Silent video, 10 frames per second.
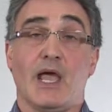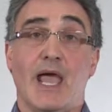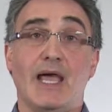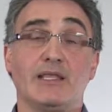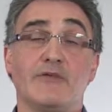
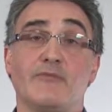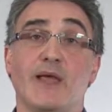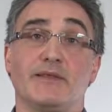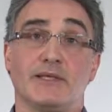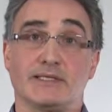Active
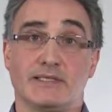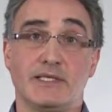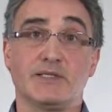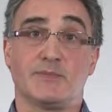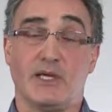matrix
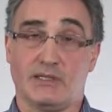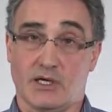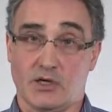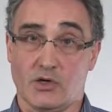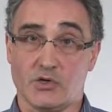display
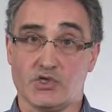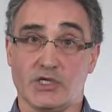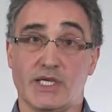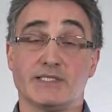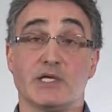
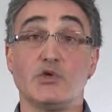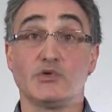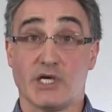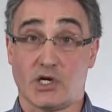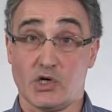technology is a new
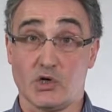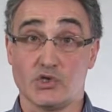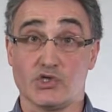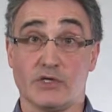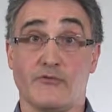
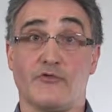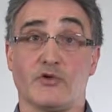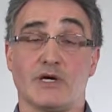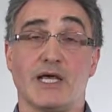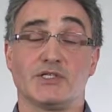technology
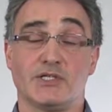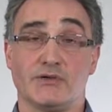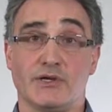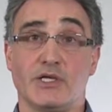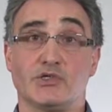for
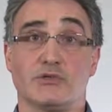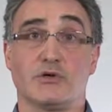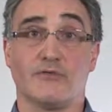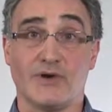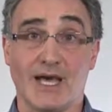generation
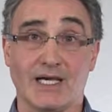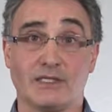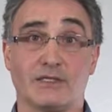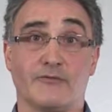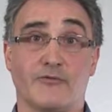of
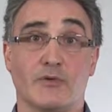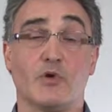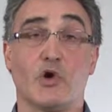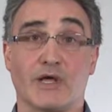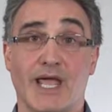light from
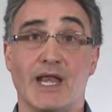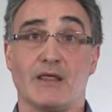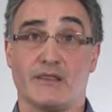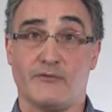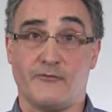
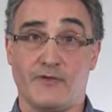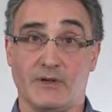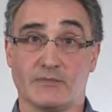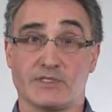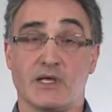organic thin
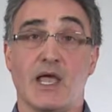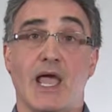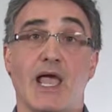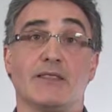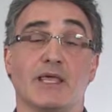films
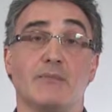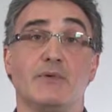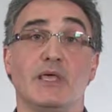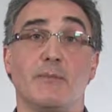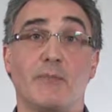and can
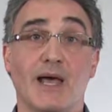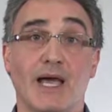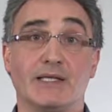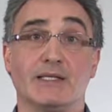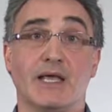be
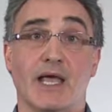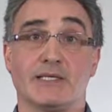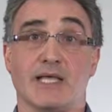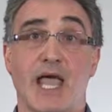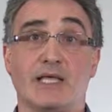applied
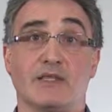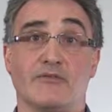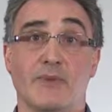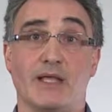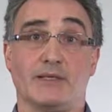as
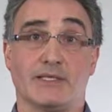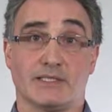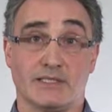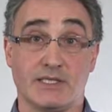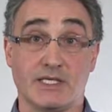active matrix
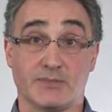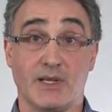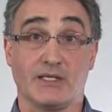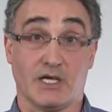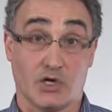
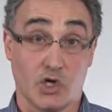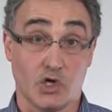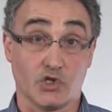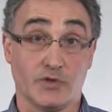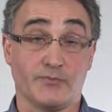display
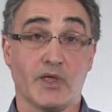technology.